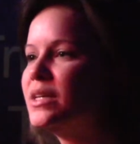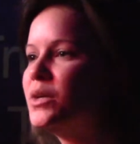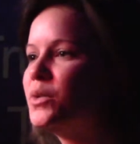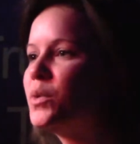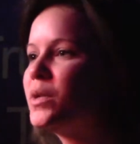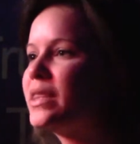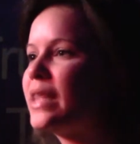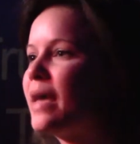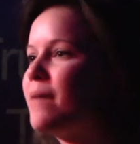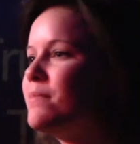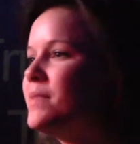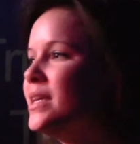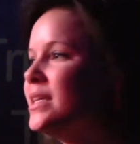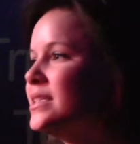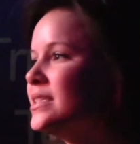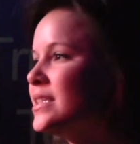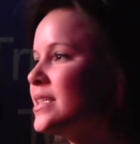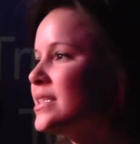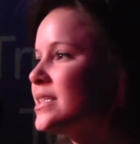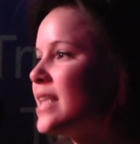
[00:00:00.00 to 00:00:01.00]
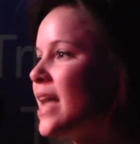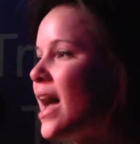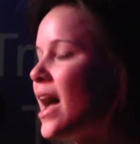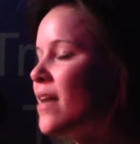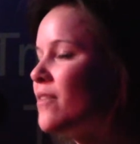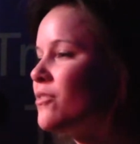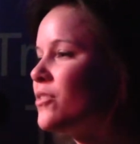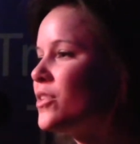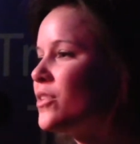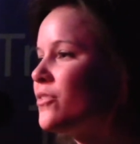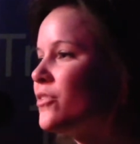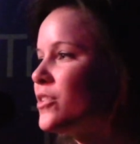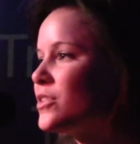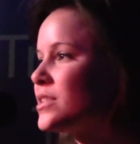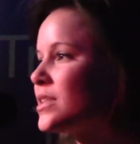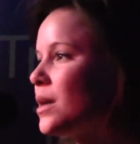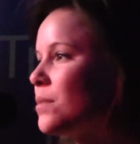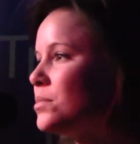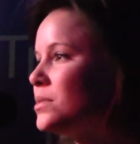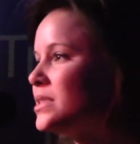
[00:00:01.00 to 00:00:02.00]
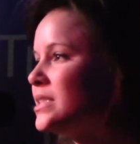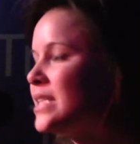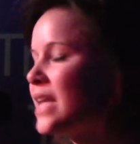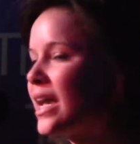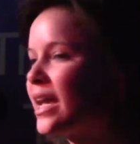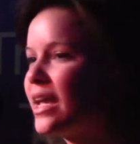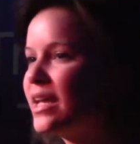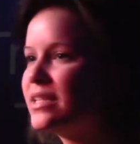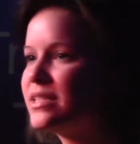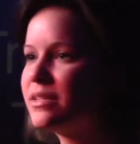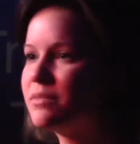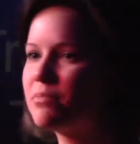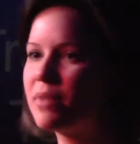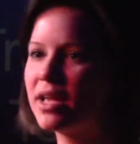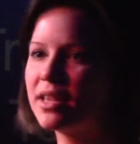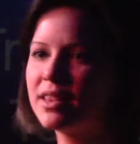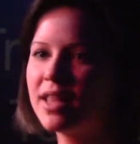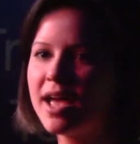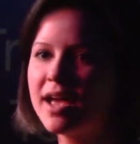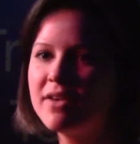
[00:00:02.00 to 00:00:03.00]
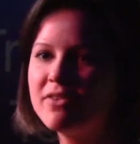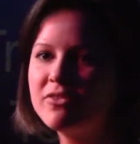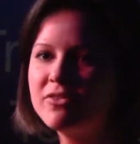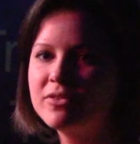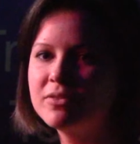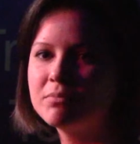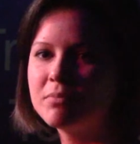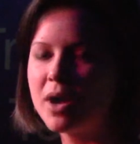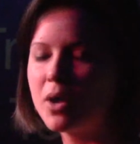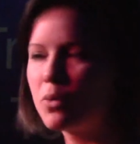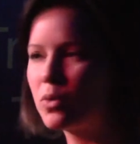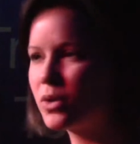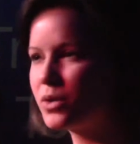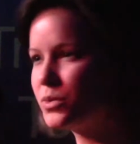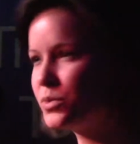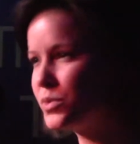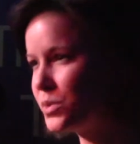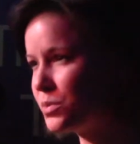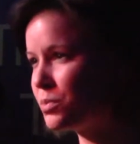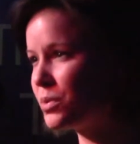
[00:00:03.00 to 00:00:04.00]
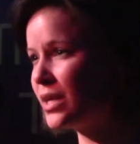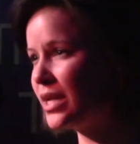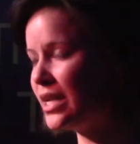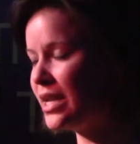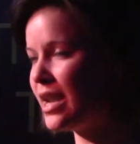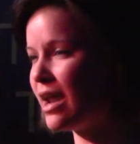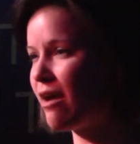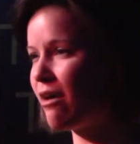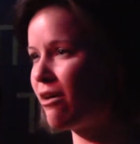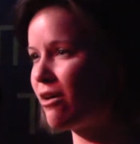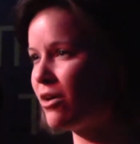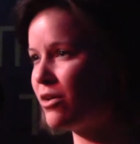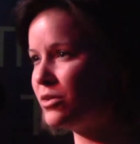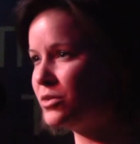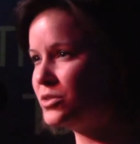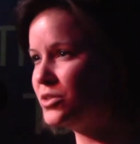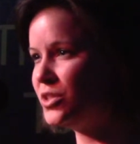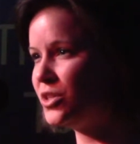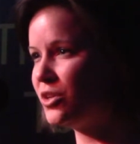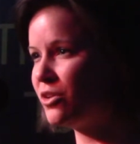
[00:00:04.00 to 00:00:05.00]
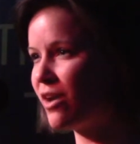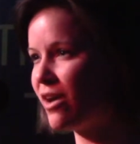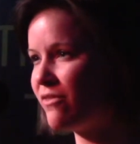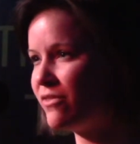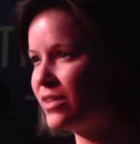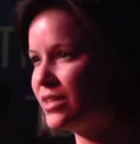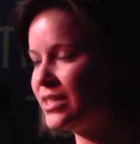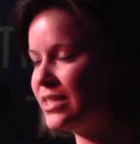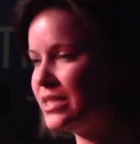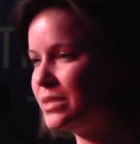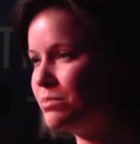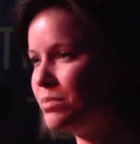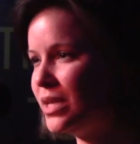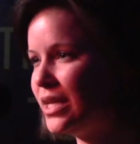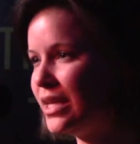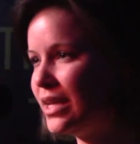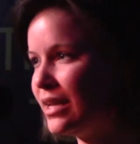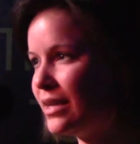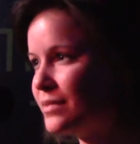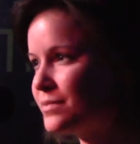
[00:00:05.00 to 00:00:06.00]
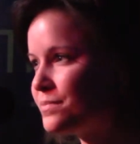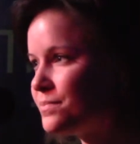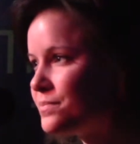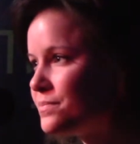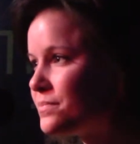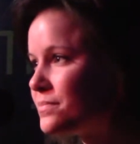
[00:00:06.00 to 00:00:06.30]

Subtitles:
What that means is that for the first couple decades of my life, my world was pretty narrow, geographically speaking.